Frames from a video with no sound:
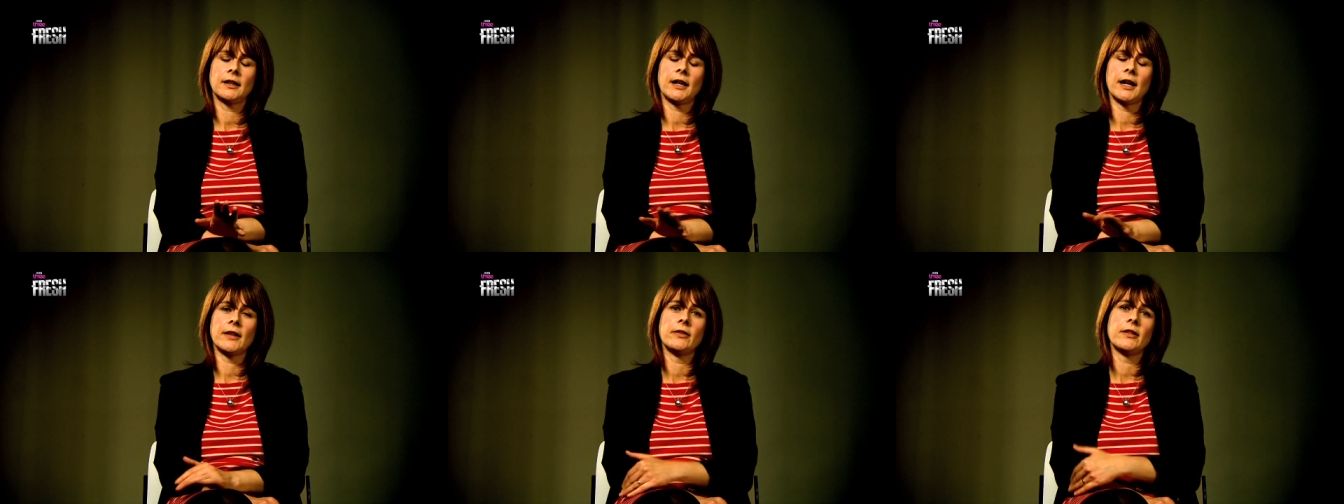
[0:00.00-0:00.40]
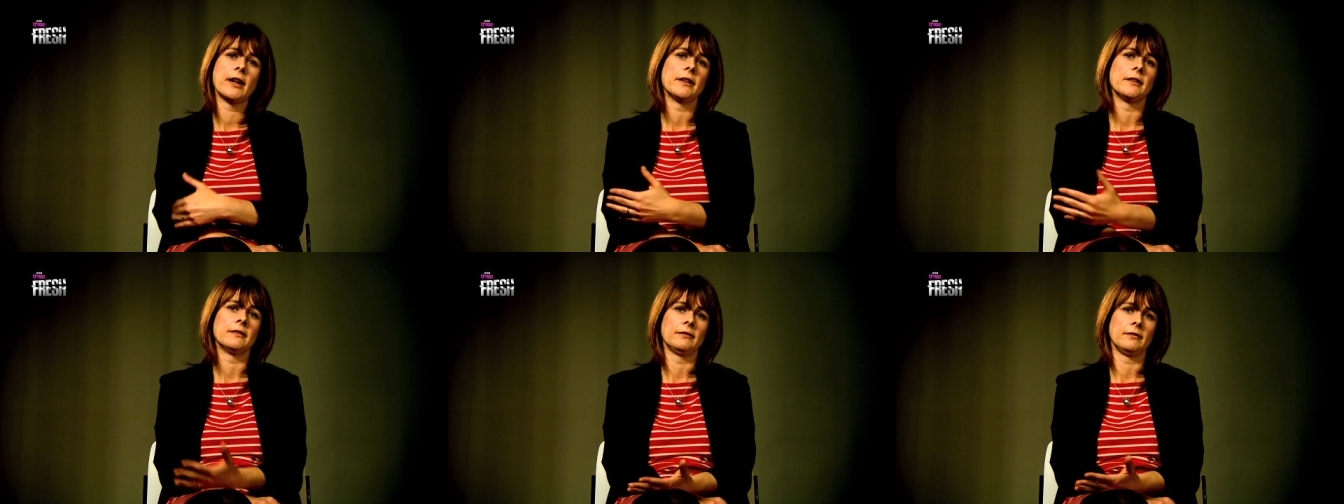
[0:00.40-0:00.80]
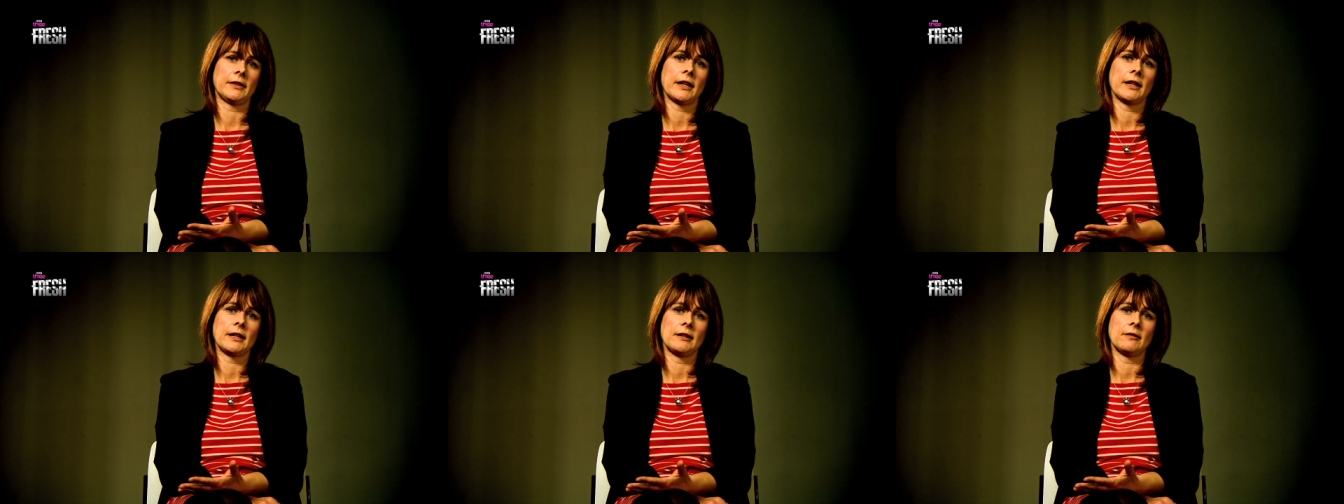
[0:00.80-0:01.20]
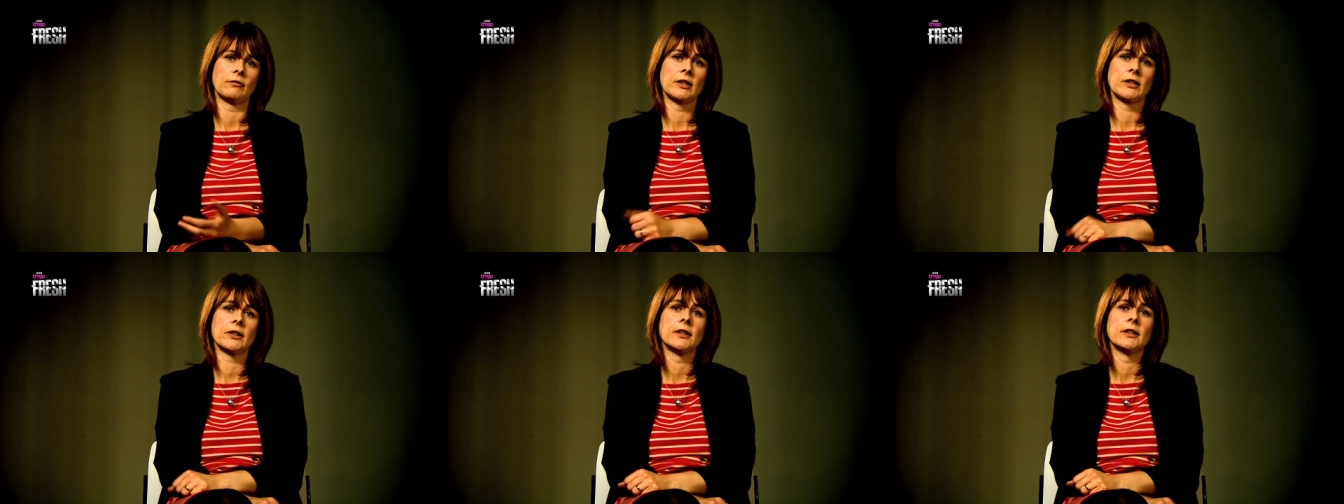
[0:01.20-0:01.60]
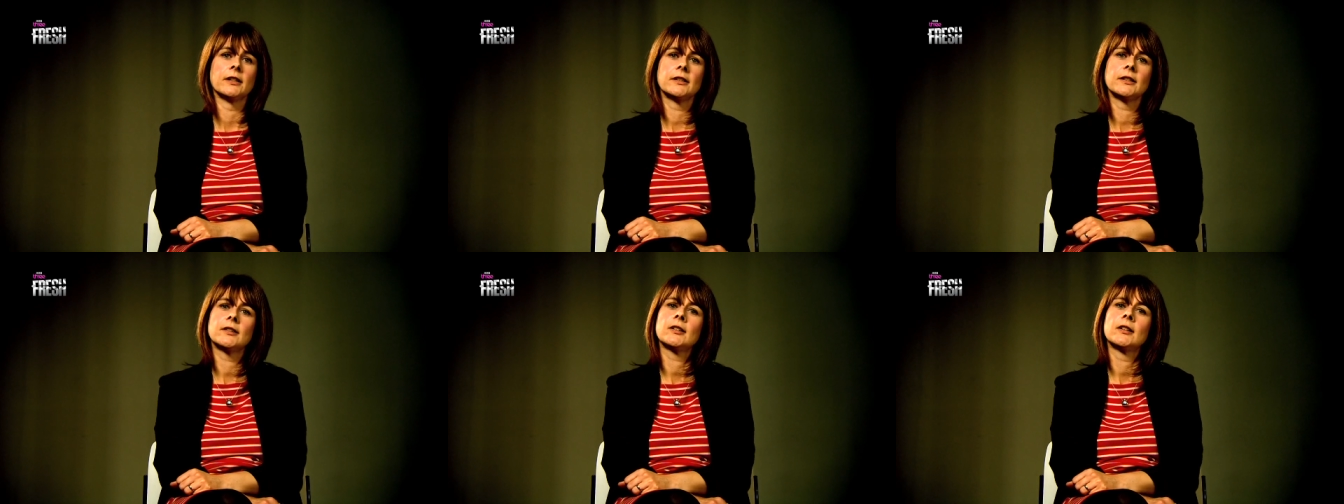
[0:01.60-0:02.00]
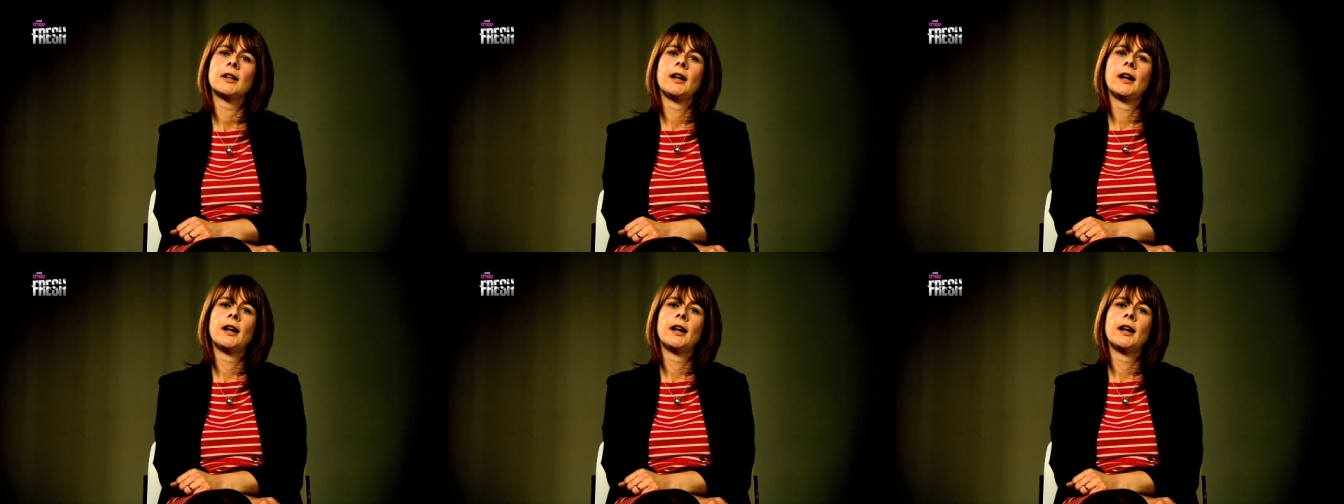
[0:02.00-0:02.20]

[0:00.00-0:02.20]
and then they returned.